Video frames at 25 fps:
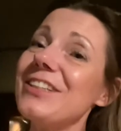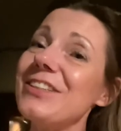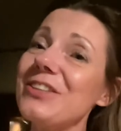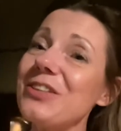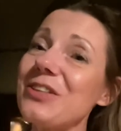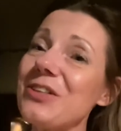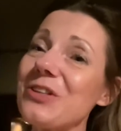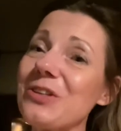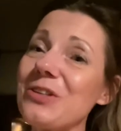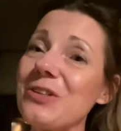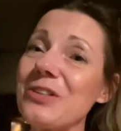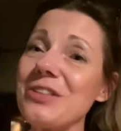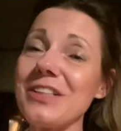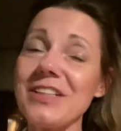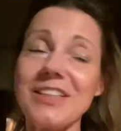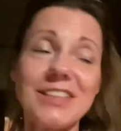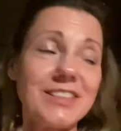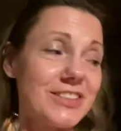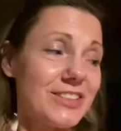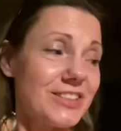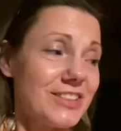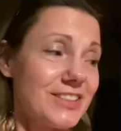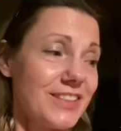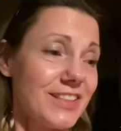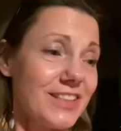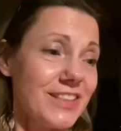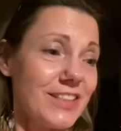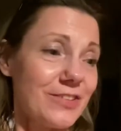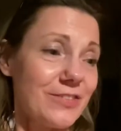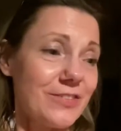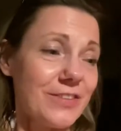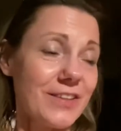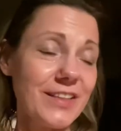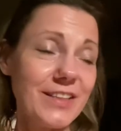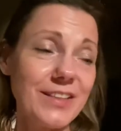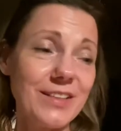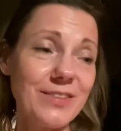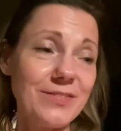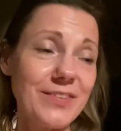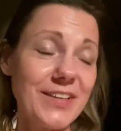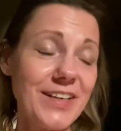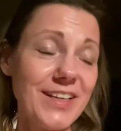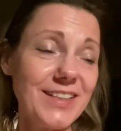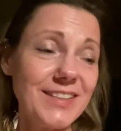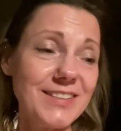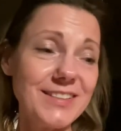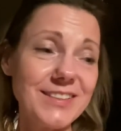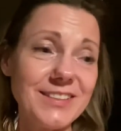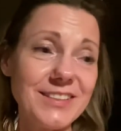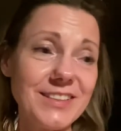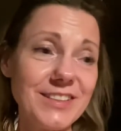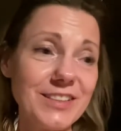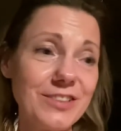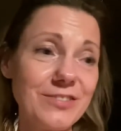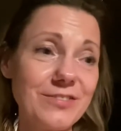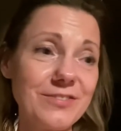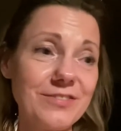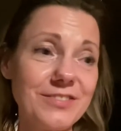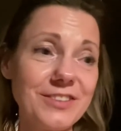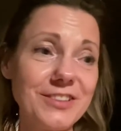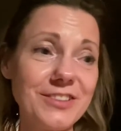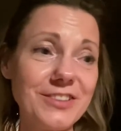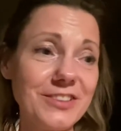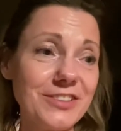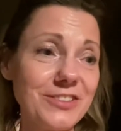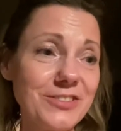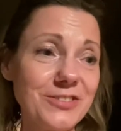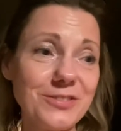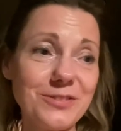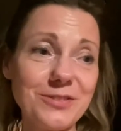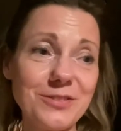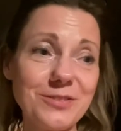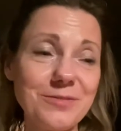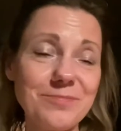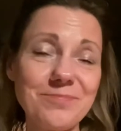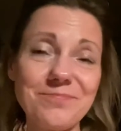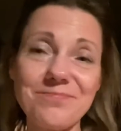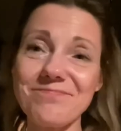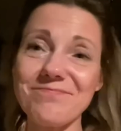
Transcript: you know, just think if this. invested, you know,